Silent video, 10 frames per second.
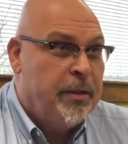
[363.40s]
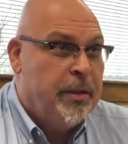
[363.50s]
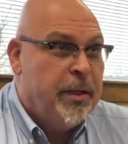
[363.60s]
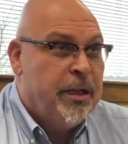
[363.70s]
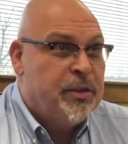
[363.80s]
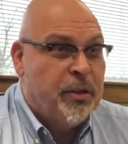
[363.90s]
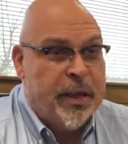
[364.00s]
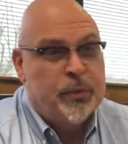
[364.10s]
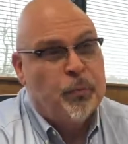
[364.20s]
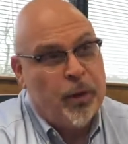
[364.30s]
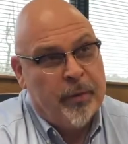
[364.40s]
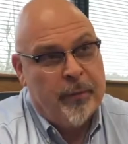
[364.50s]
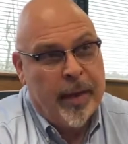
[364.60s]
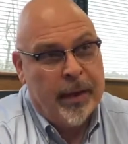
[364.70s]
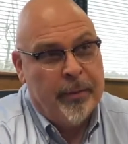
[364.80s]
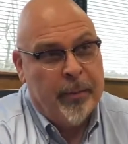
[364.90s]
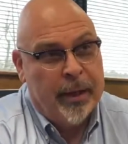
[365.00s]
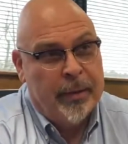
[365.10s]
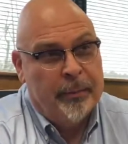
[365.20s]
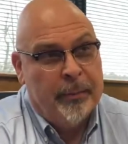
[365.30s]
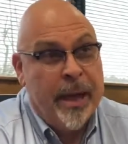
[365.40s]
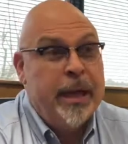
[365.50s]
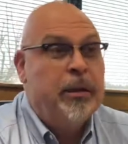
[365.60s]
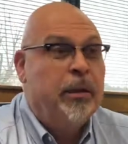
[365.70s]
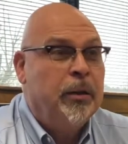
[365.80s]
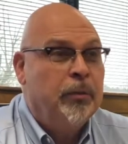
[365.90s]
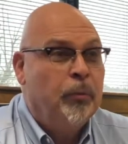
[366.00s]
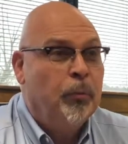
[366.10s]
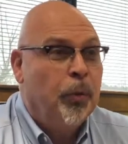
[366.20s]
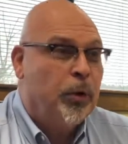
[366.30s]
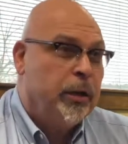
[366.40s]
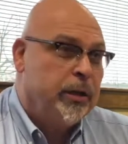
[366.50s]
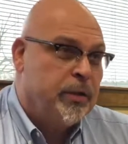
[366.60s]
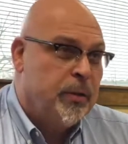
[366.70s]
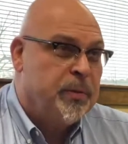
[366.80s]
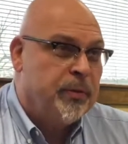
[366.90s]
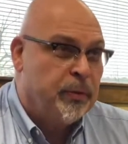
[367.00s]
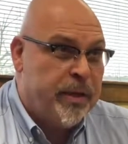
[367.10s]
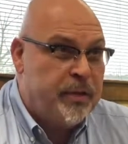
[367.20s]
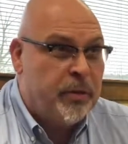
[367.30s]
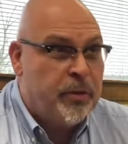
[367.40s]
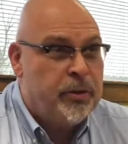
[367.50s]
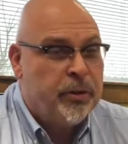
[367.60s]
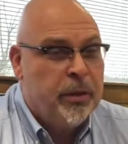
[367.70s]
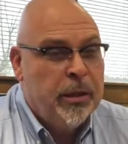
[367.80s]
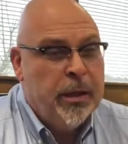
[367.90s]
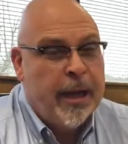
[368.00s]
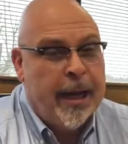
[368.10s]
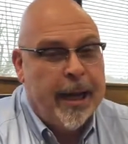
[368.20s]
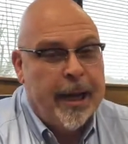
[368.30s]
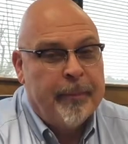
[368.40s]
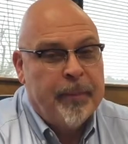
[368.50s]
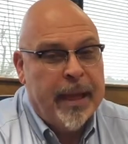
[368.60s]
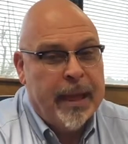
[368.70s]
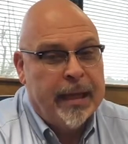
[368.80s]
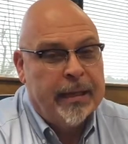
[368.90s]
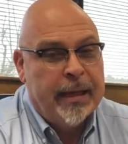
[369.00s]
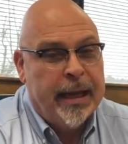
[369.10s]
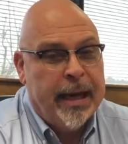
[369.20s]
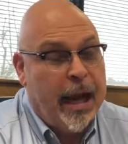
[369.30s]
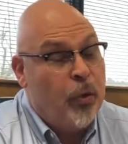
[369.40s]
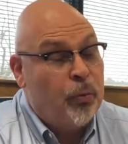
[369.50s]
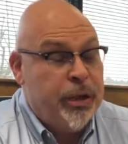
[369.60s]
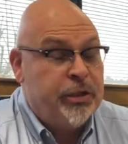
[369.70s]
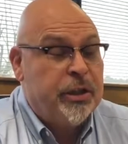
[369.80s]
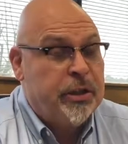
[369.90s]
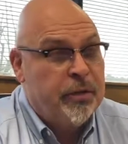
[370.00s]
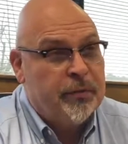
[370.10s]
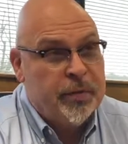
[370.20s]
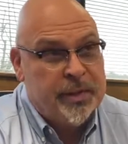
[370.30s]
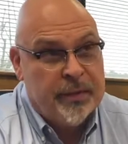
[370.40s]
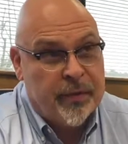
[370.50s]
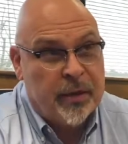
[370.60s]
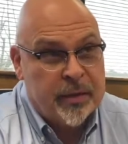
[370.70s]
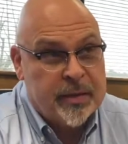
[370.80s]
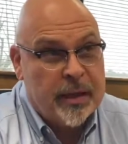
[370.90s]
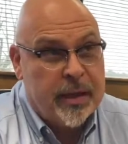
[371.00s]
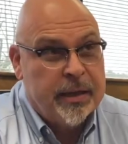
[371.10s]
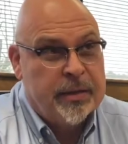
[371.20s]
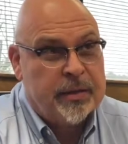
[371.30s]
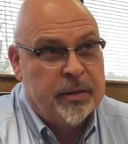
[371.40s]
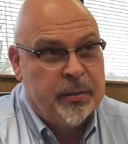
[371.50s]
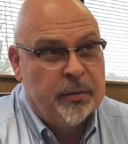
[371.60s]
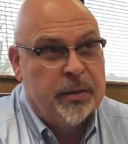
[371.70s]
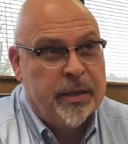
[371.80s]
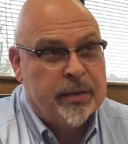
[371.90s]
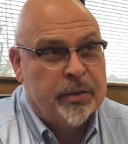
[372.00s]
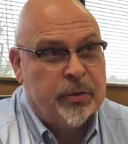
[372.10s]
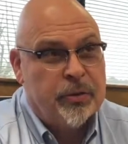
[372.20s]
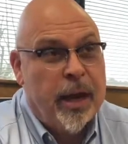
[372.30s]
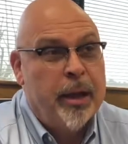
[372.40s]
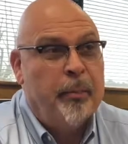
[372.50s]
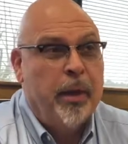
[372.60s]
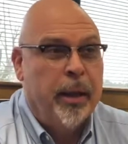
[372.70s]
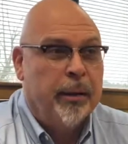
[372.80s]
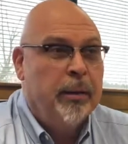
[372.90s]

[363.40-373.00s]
So that's one of my main work in terms of research and outreach at the University of Arkansas is to try and